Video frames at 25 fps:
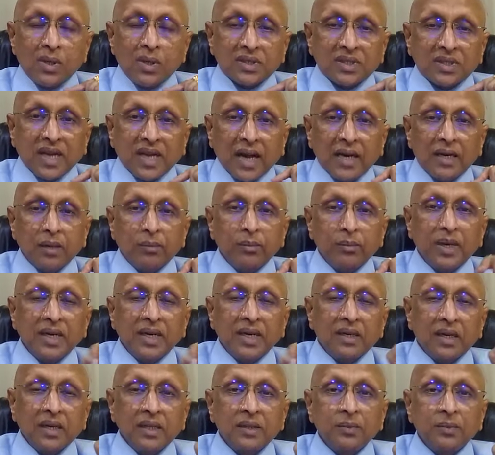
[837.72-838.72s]
Sternum
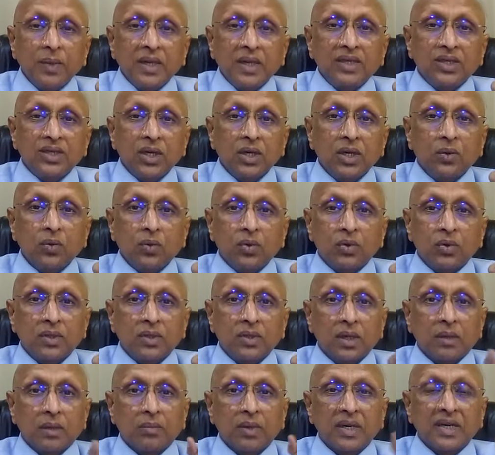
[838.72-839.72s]
is mentioned over
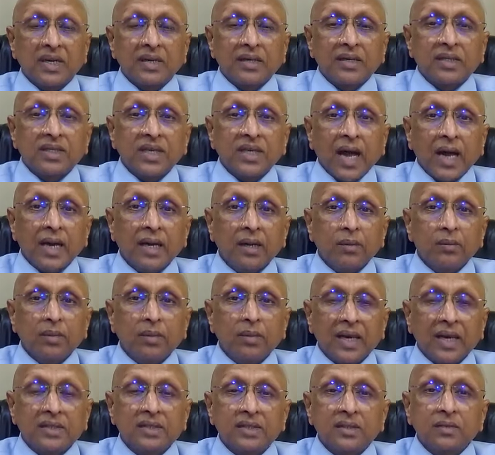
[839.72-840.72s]
there, but sternum
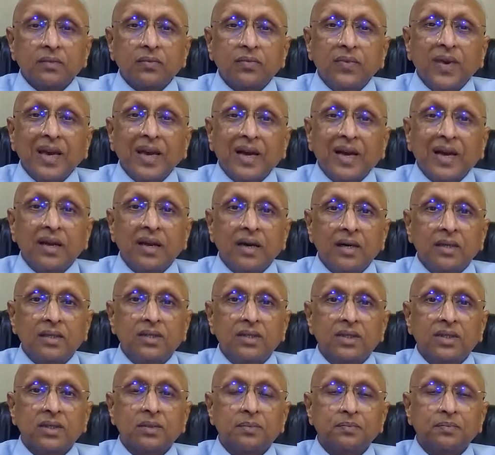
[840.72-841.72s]
has weak
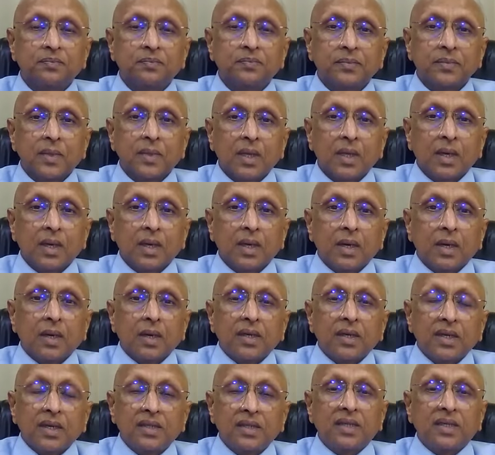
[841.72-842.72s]
lungs.
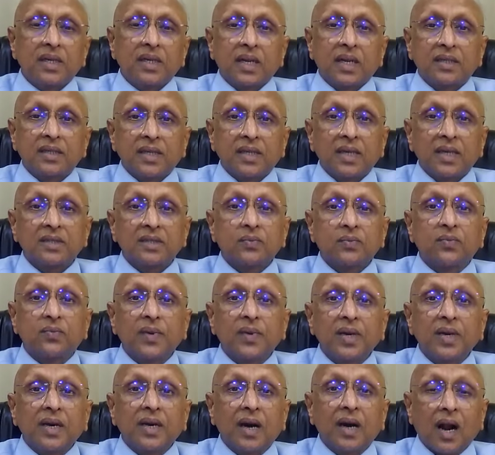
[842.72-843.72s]
Digitalis has
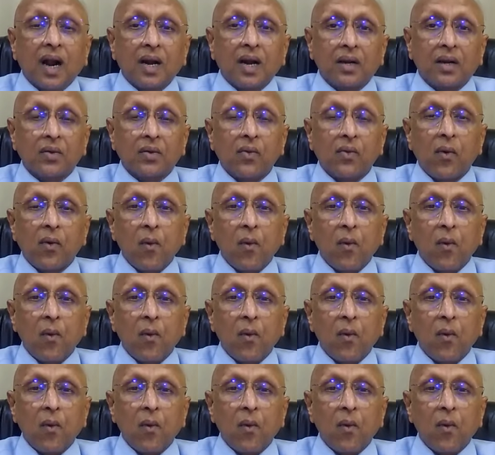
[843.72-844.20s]
weak heart.